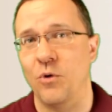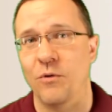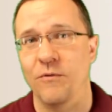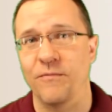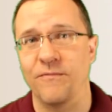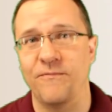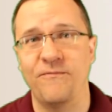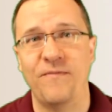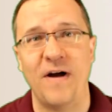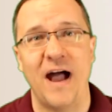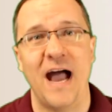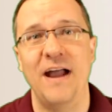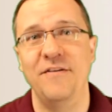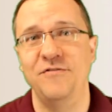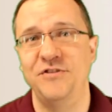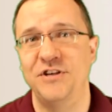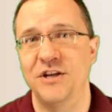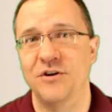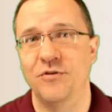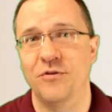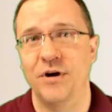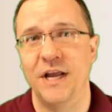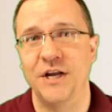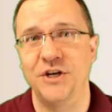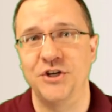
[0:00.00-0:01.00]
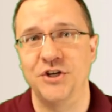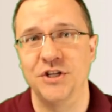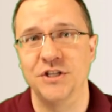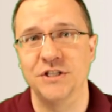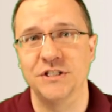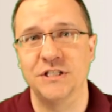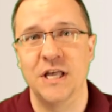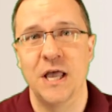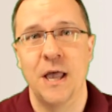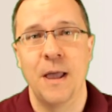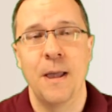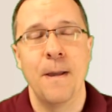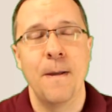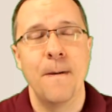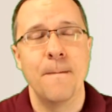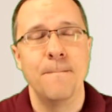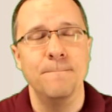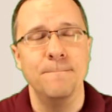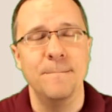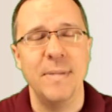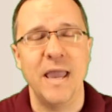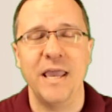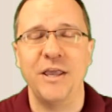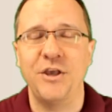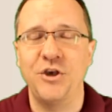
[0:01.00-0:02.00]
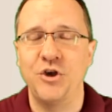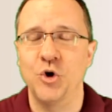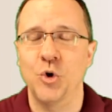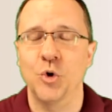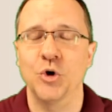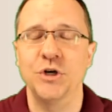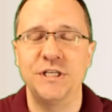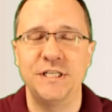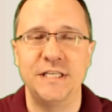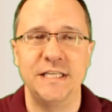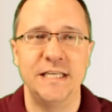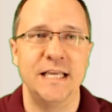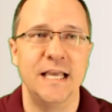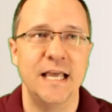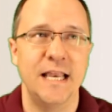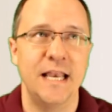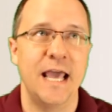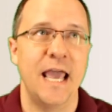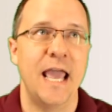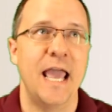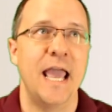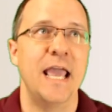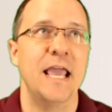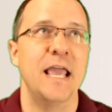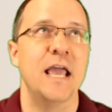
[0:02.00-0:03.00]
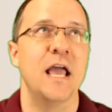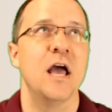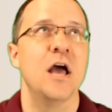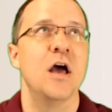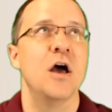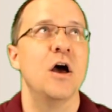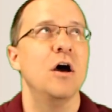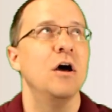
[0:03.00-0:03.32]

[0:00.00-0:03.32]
or five generations make your DNA